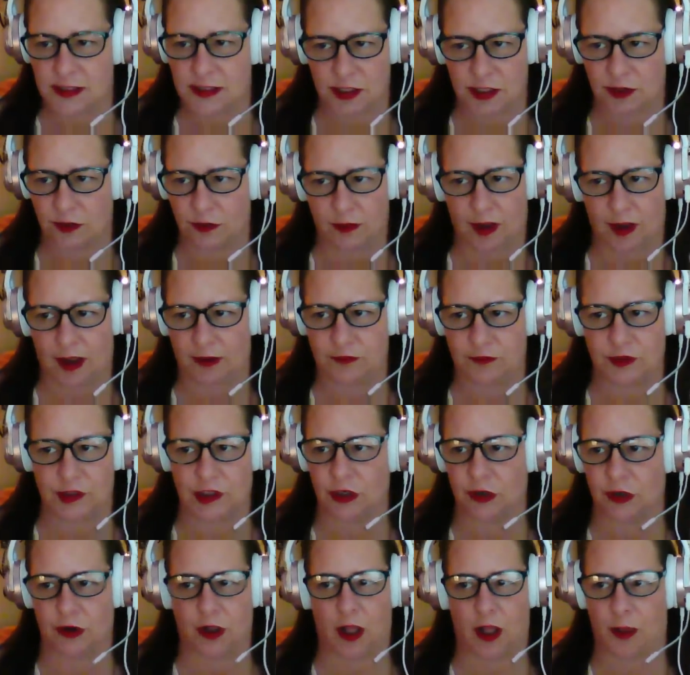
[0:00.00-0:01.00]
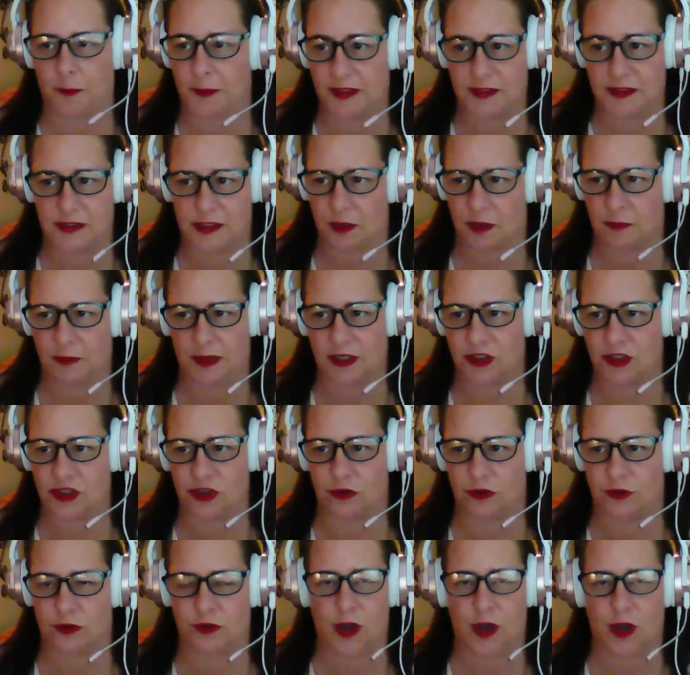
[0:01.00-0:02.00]
too, after your comments, I'll make
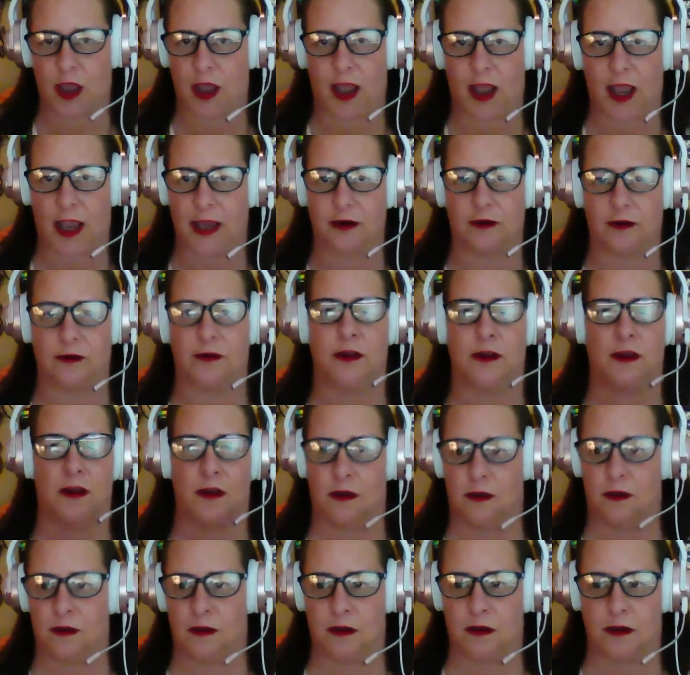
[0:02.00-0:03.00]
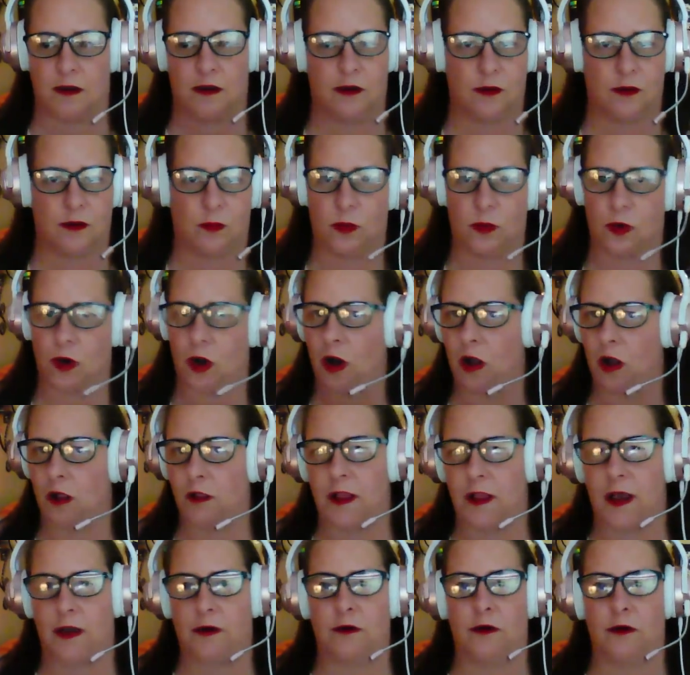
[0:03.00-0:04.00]
sure they're not. We're
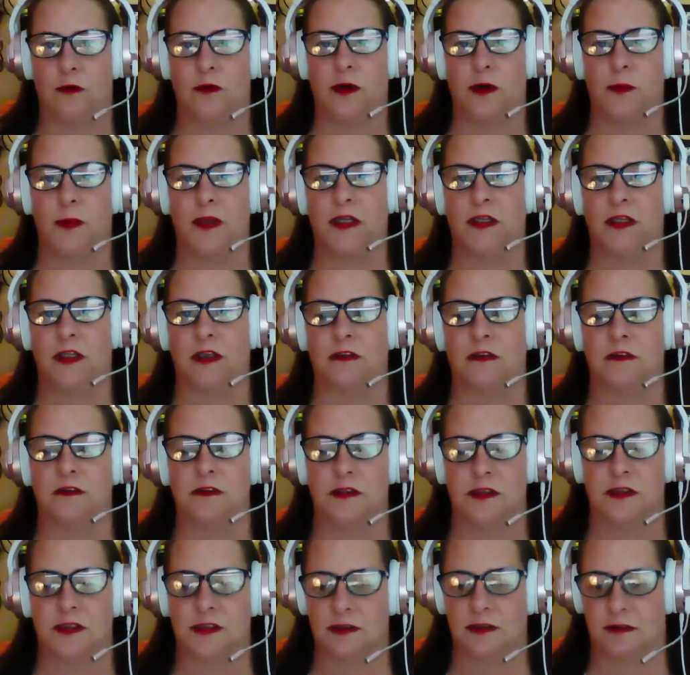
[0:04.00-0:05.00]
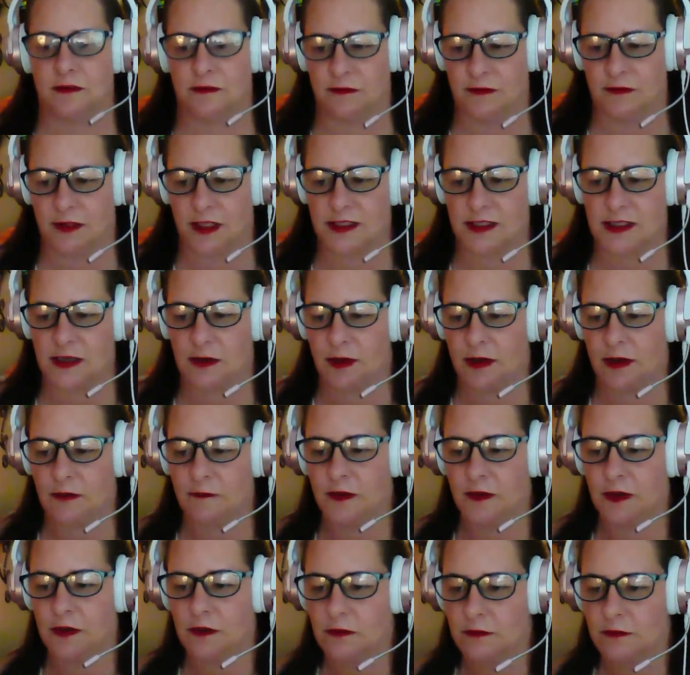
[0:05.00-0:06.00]
all allowed our own opinions. That's how I
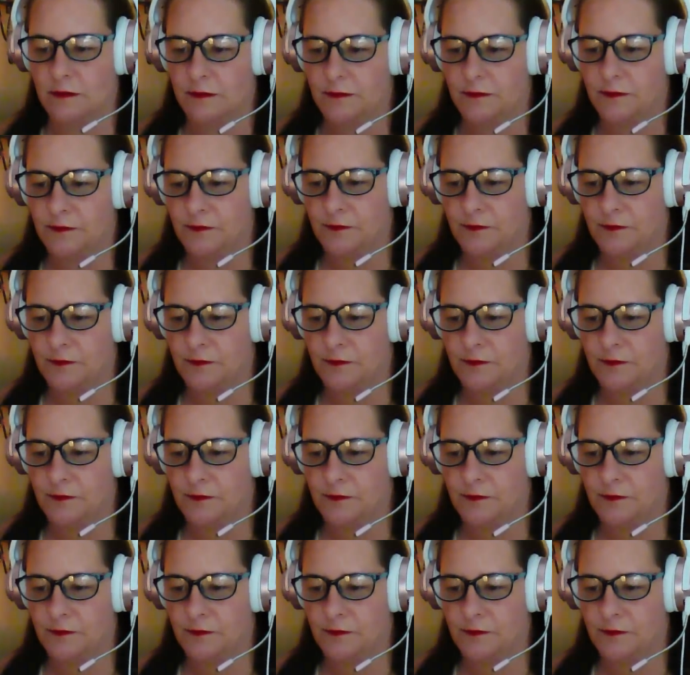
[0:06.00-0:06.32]
feel.